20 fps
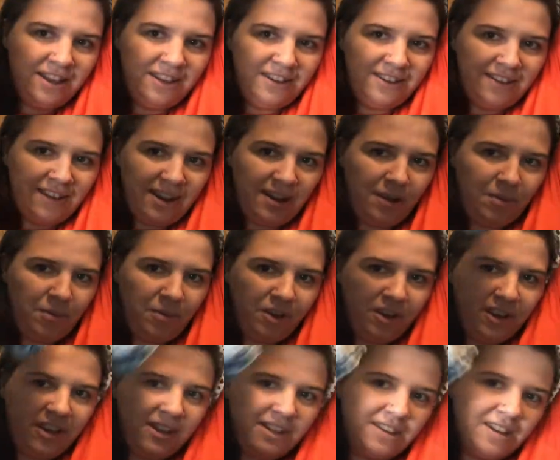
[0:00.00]
denim
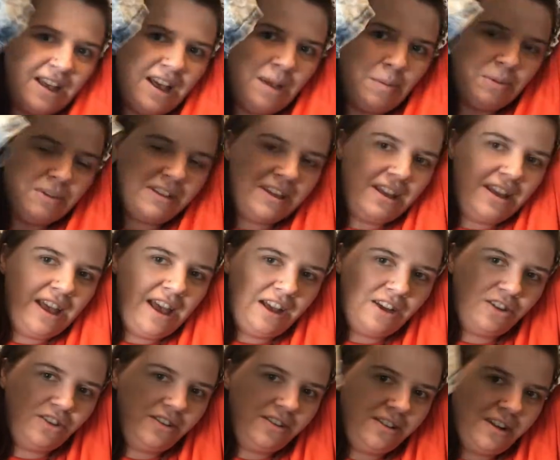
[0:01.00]
looking top. It's not
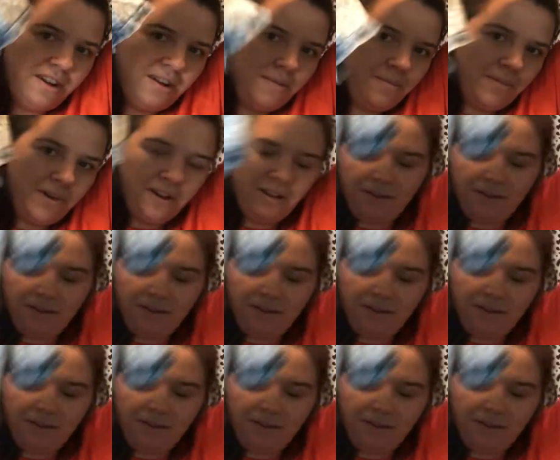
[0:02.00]
actually denim, but it